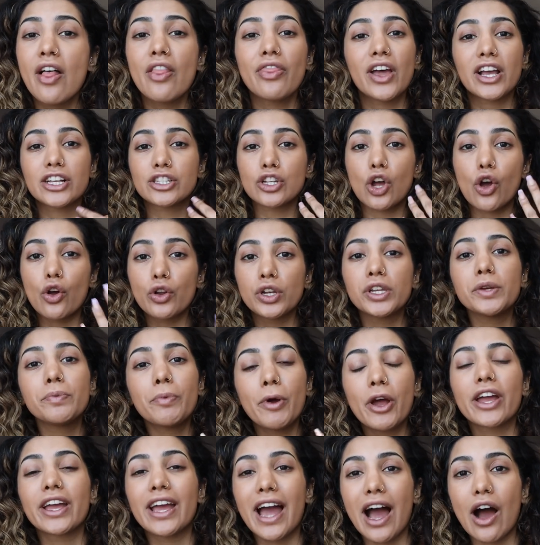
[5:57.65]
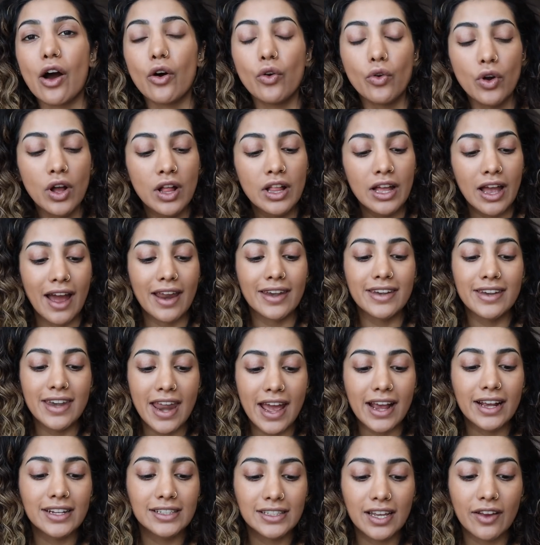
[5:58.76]
that is only putting out a
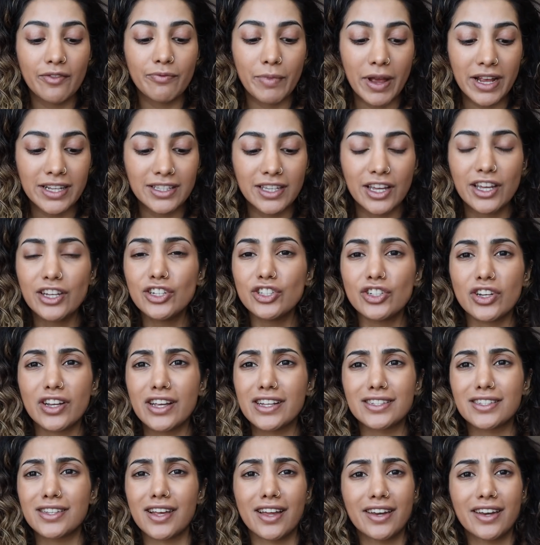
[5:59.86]
negative message. It's